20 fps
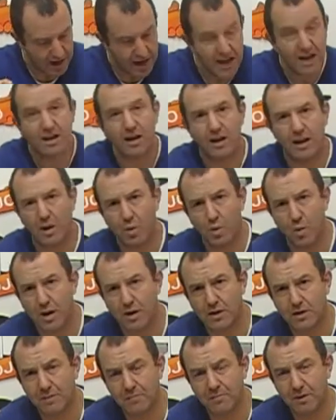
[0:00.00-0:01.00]
in a
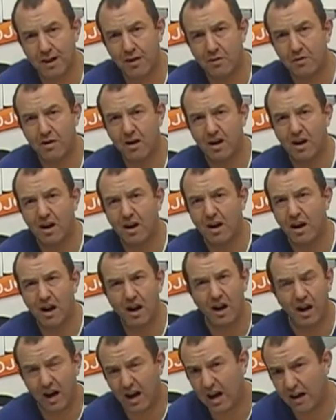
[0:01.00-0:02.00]
liquid. Now,
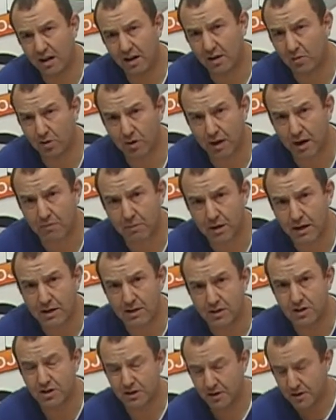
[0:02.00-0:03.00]
I don't know what that
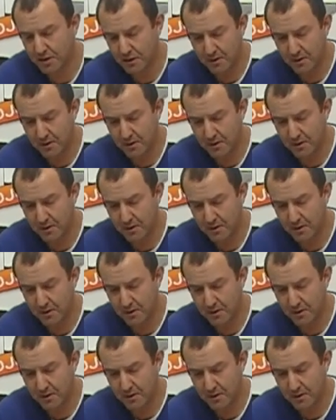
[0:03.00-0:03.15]
means,